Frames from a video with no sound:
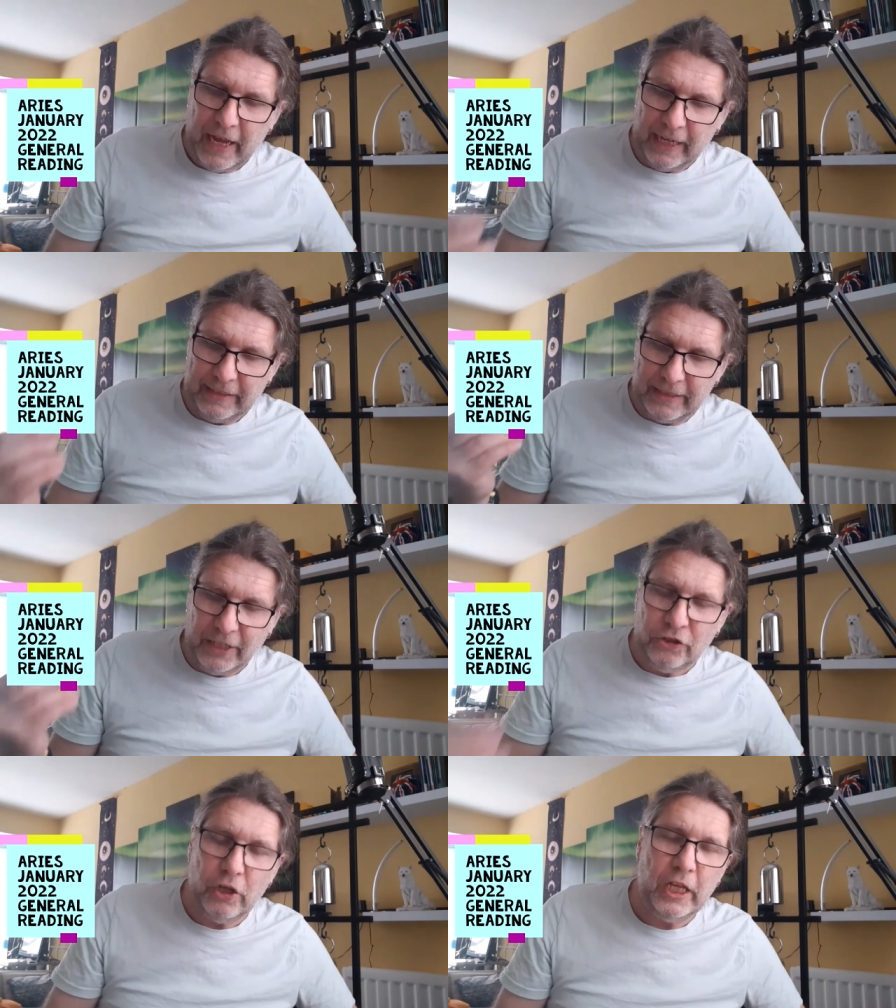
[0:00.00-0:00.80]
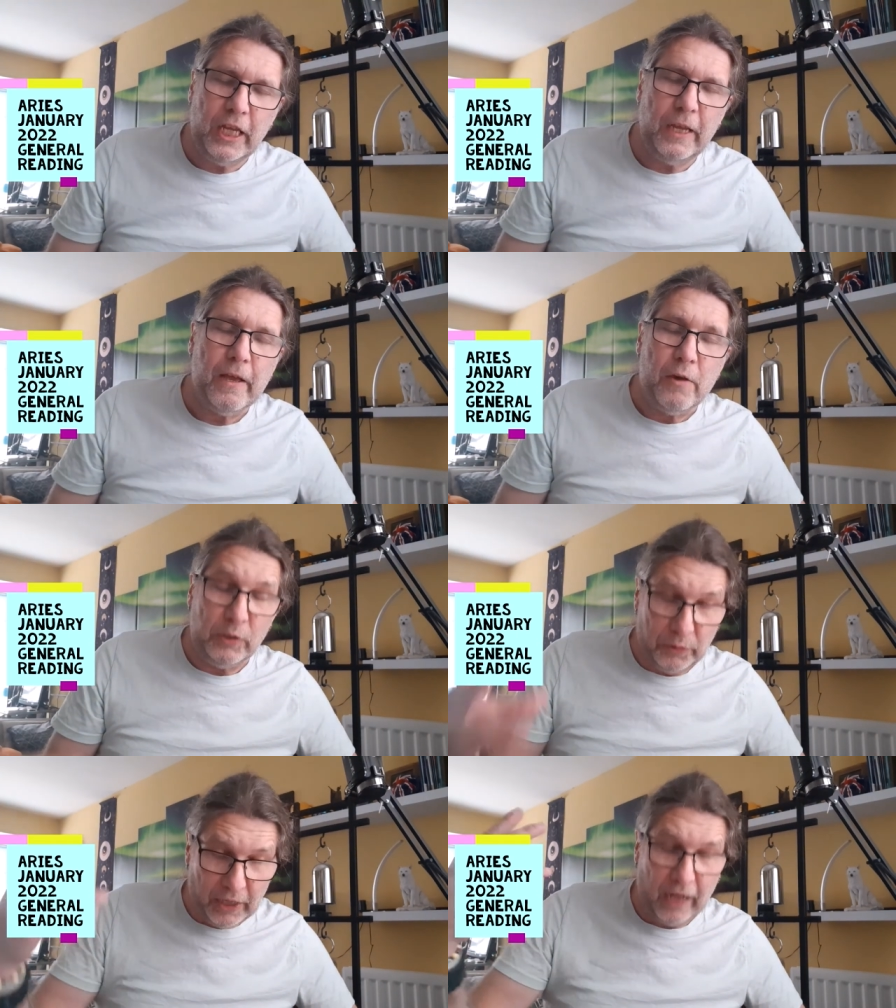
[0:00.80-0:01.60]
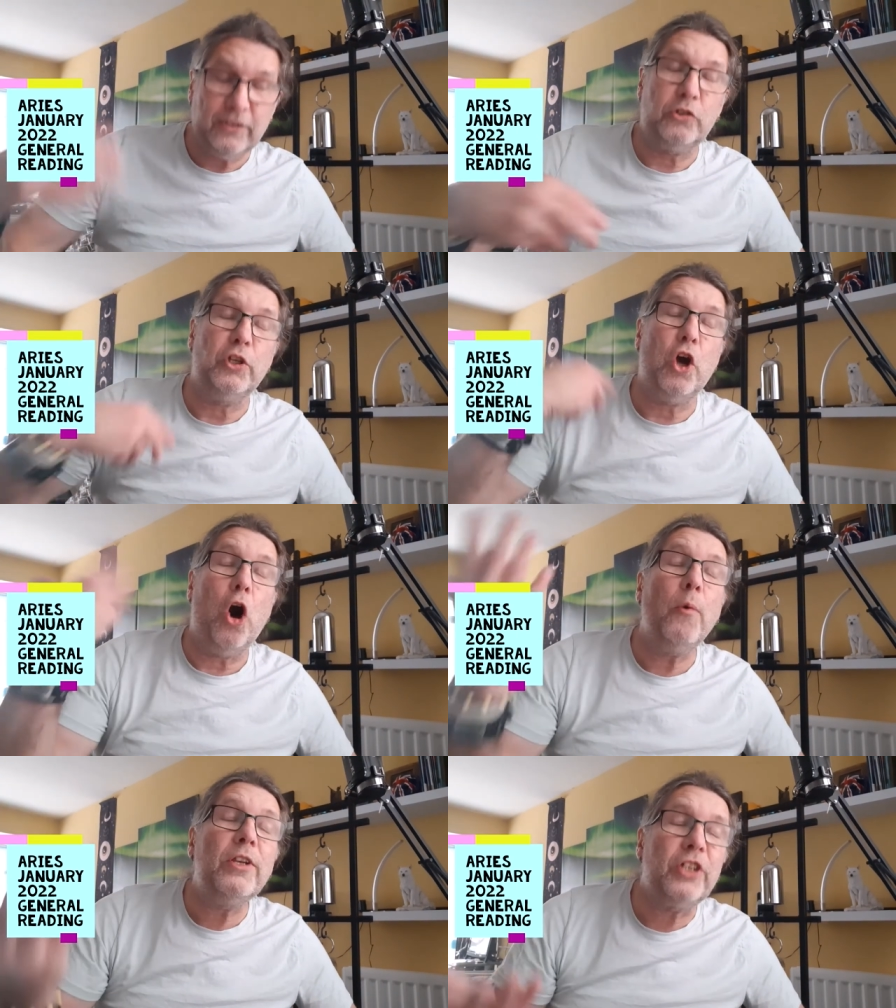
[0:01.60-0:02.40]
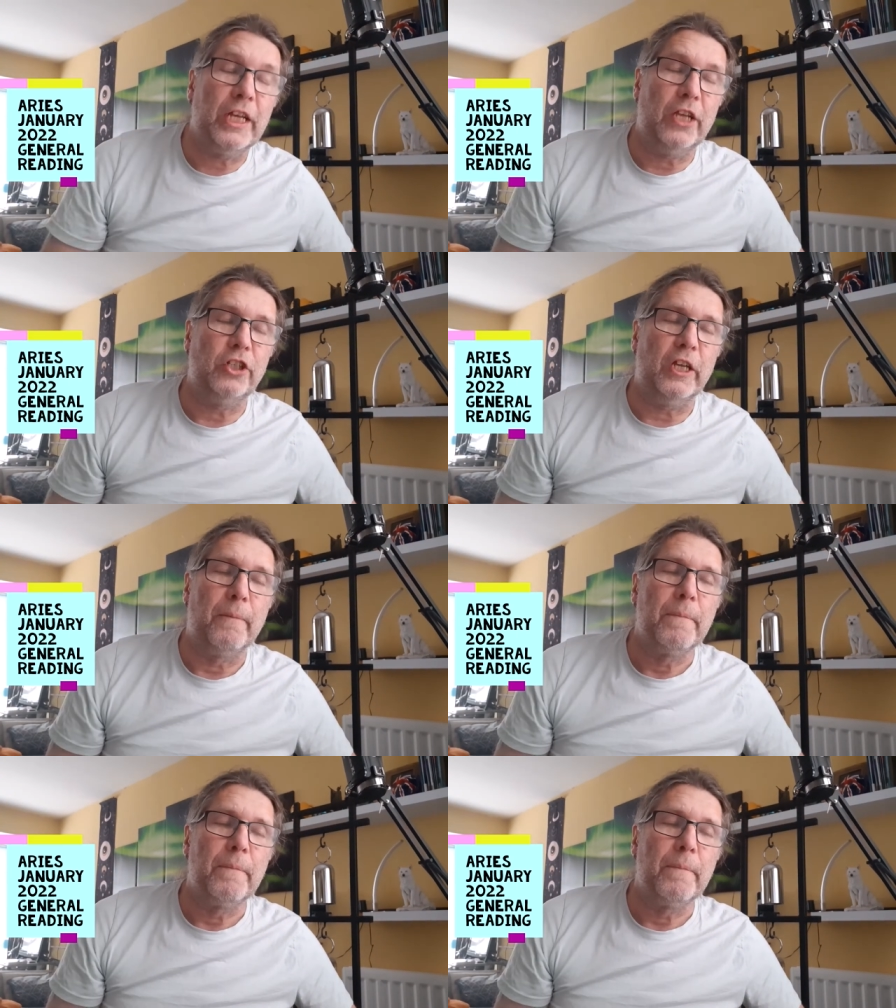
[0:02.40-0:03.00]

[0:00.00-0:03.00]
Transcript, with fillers: is literally, with regards to the orange energy,